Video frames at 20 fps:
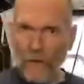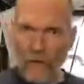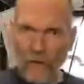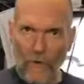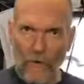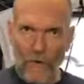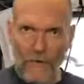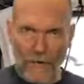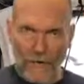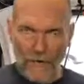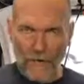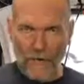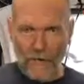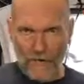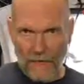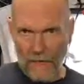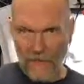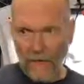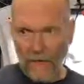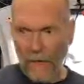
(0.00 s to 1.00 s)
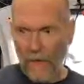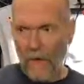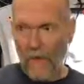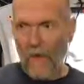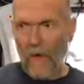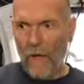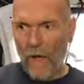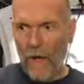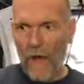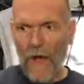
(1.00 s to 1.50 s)
already on here.
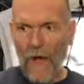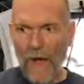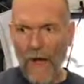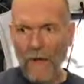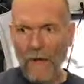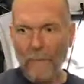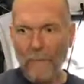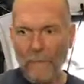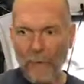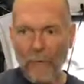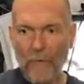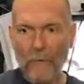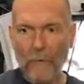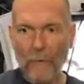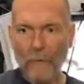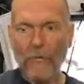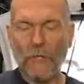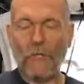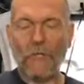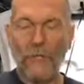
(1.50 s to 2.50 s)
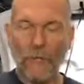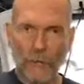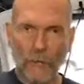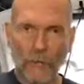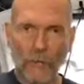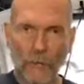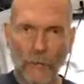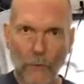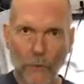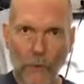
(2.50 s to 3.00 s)
I am going to put
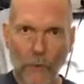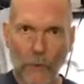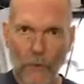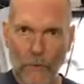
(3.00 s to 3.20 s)
two